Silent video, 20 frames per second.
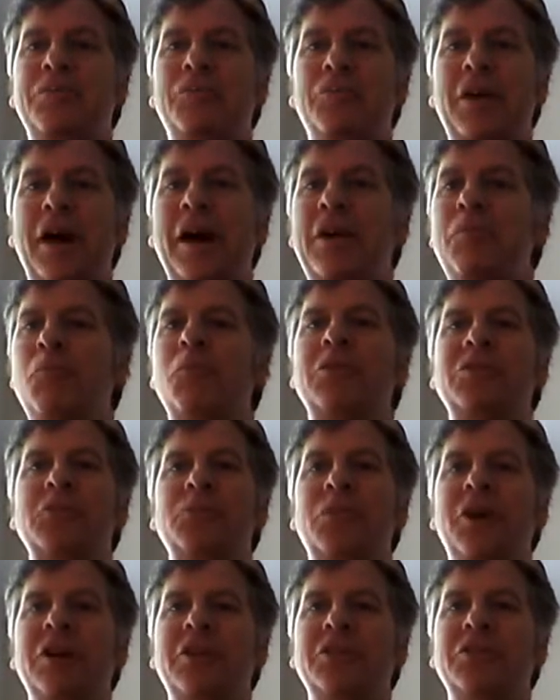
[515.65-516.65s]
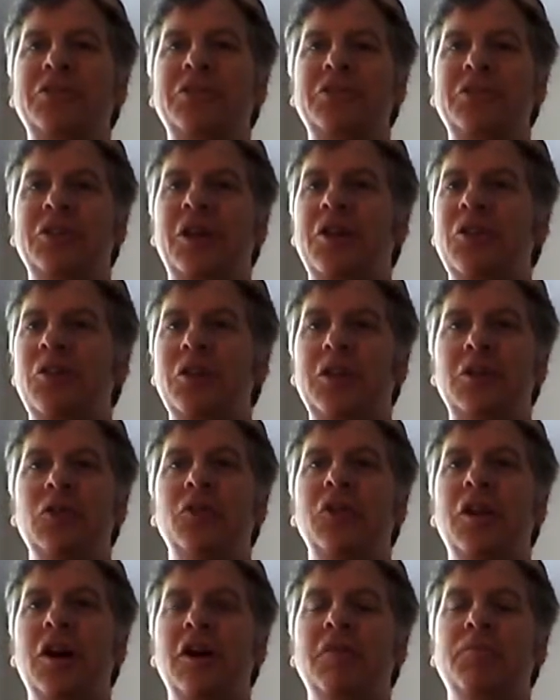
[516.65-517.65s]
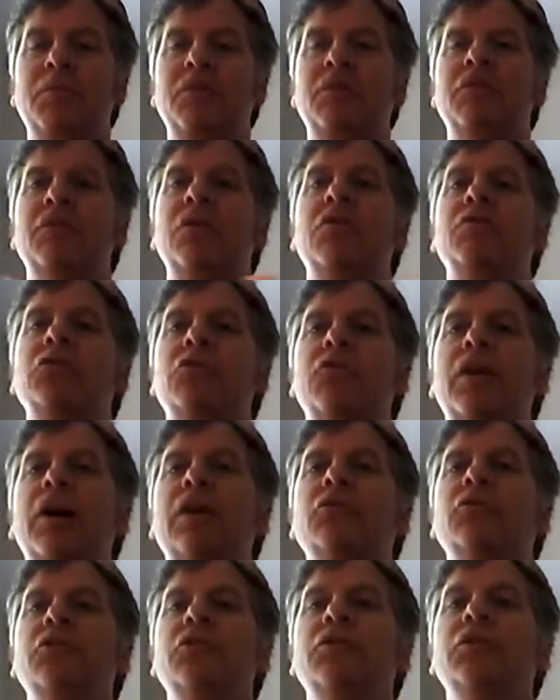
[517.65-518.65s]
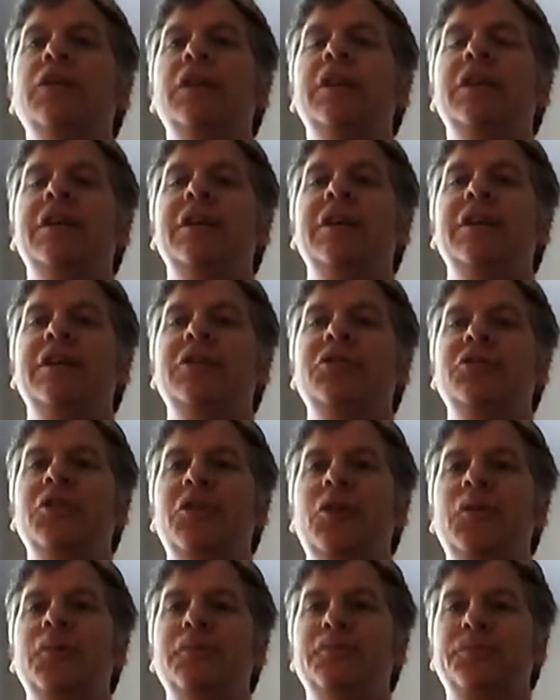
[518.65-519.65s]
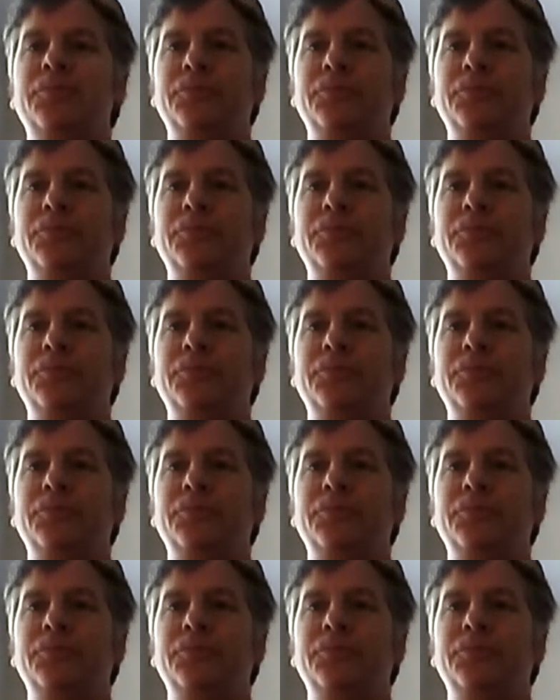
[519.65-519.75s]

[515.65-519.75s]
add more smiles to not only your life but to those around you. So,